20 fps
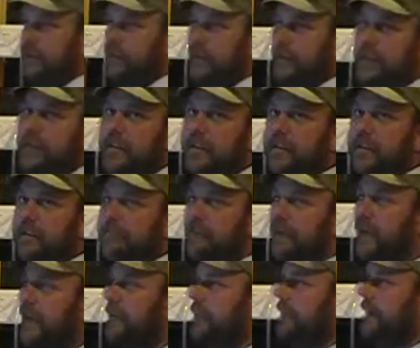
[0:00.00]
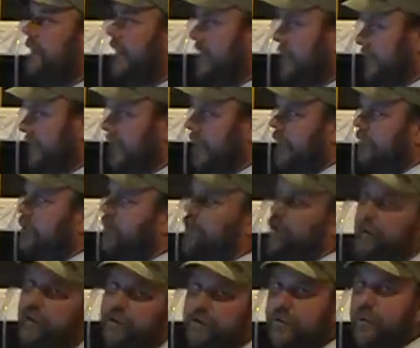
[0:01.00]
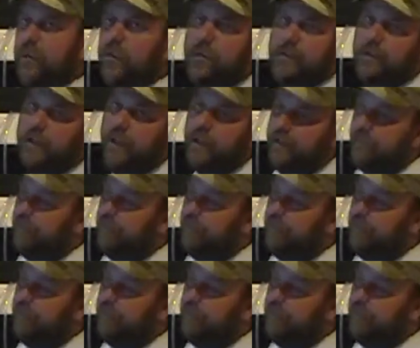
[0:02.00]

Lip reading: a decent battery that stays charged all the time.